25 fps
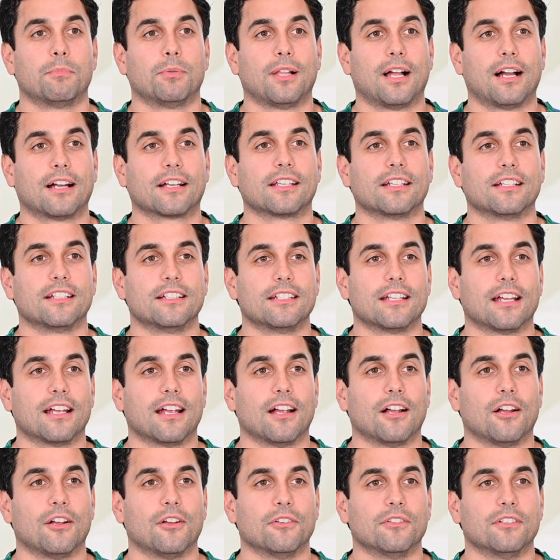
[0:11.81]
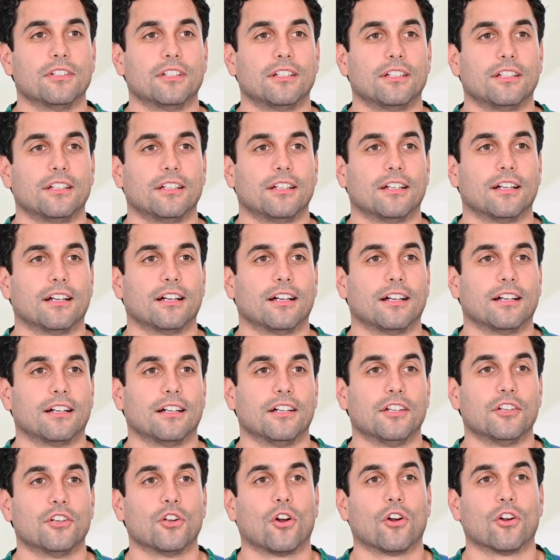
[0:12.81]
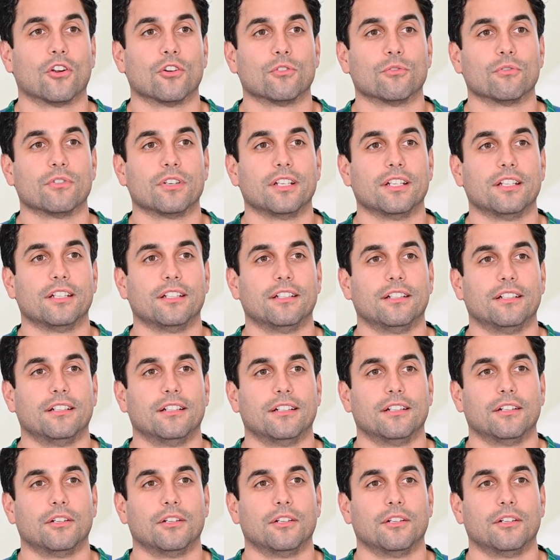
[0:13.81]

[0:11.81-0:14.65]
blocking down an artery